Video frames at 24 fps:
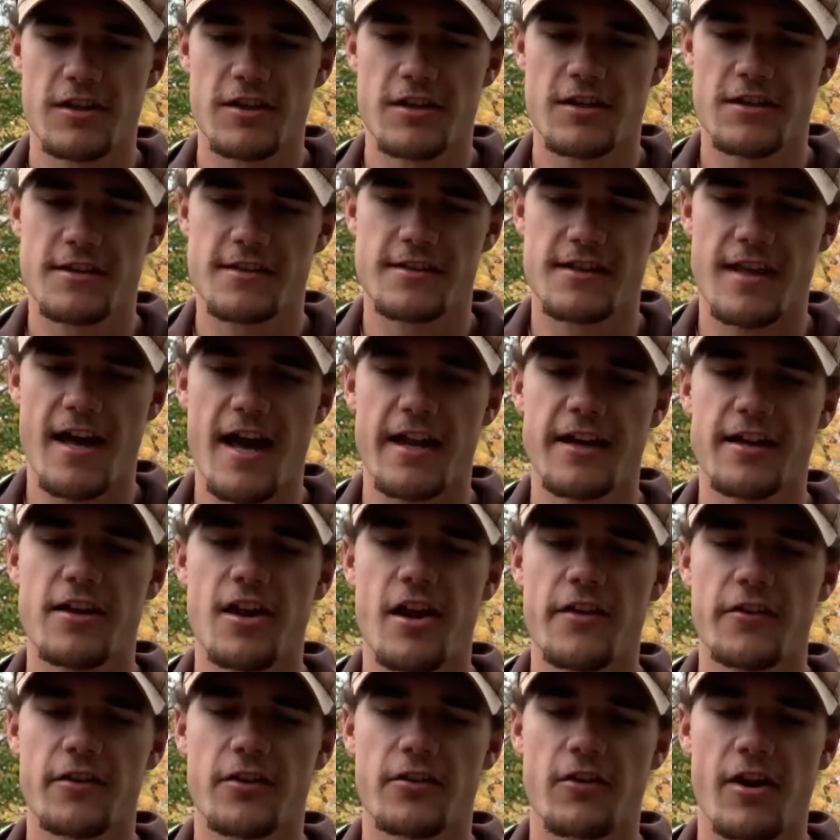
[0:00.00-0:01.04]
slide it on
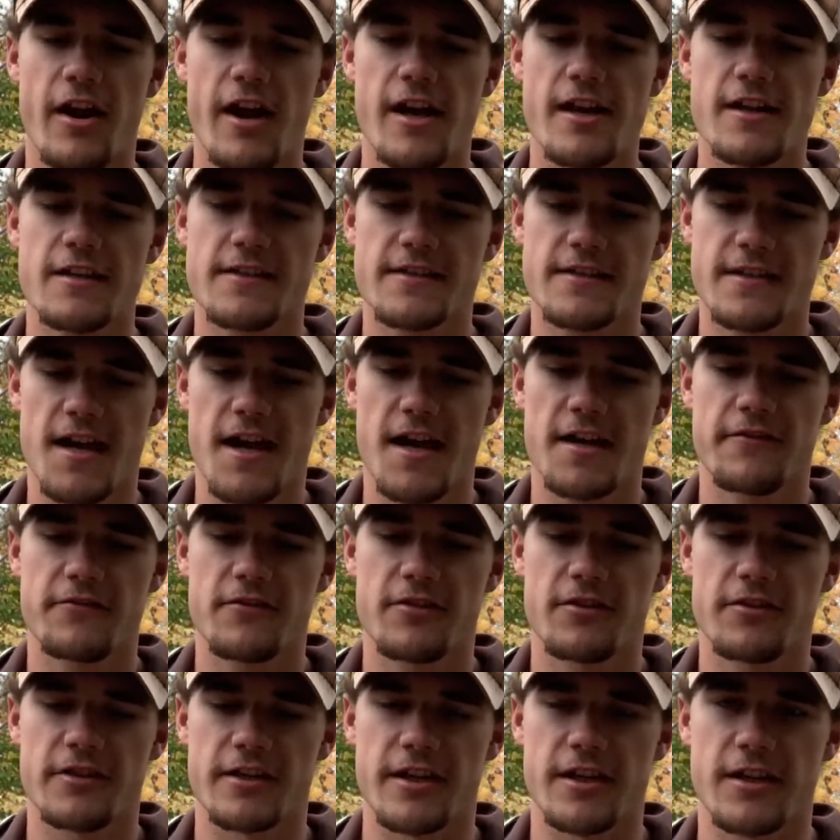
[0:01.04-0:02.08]
the right side of the
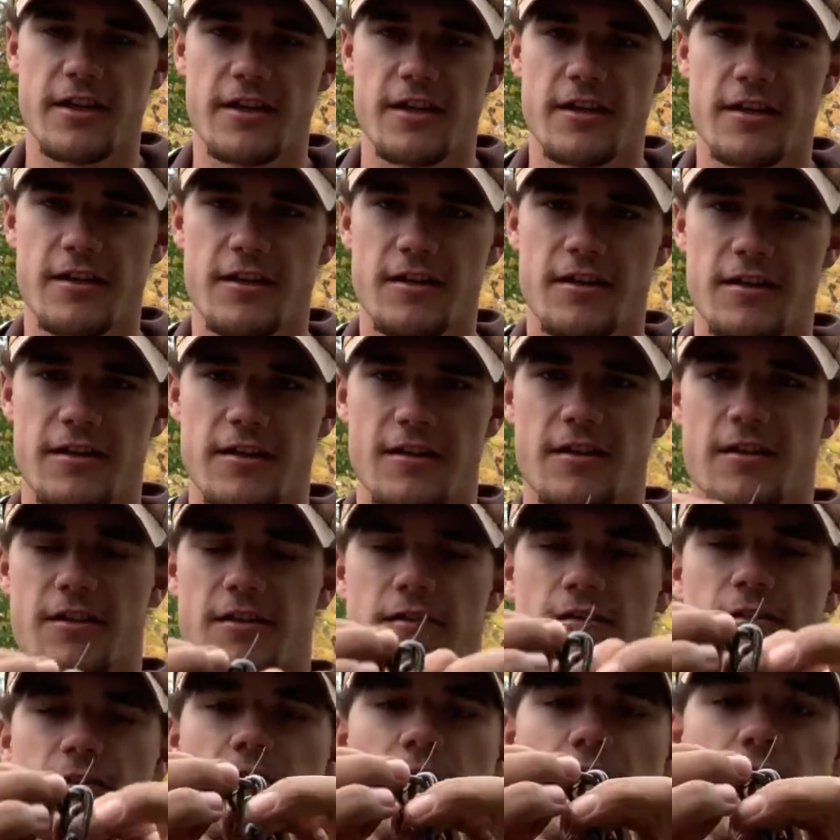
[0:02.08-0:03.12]
link.
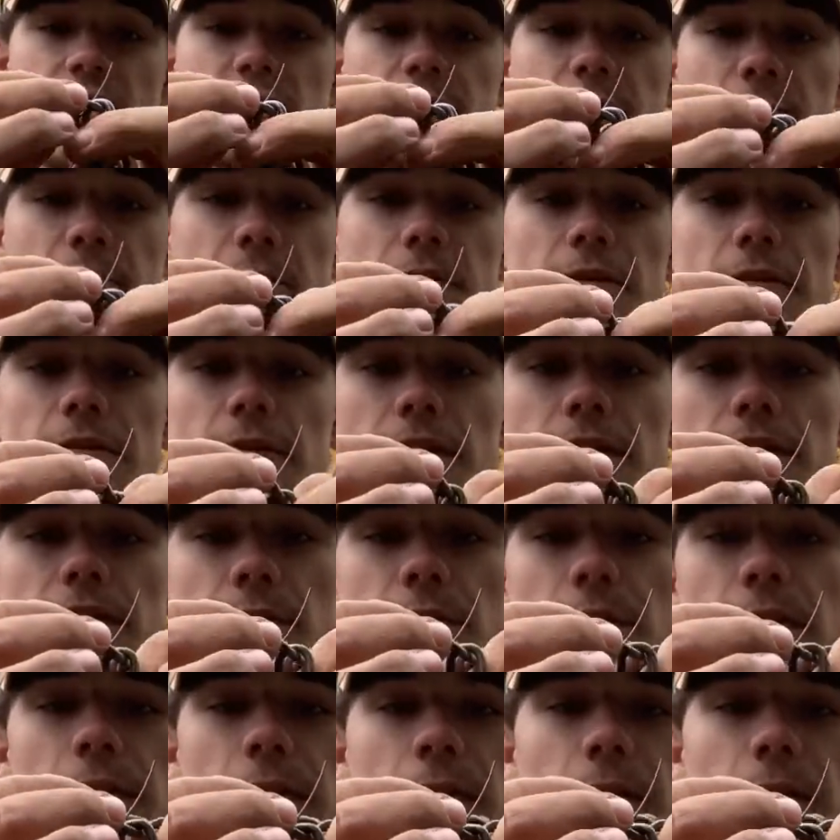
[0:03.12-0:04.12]
Oh, I should probably get my camera.